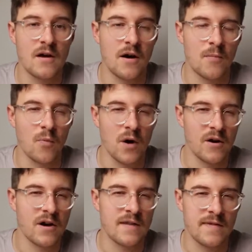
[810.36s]
I'm
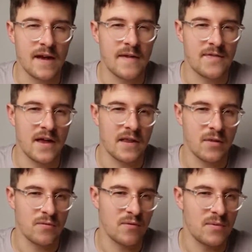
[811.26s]
worried that that
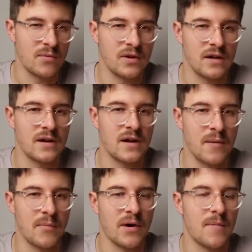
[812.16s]
3 million
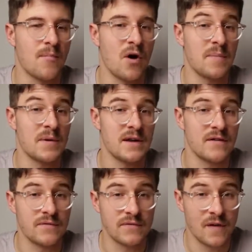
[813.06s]
number might be
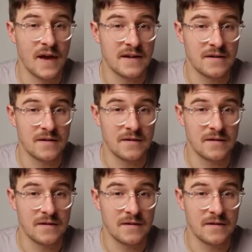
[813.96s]
inflated.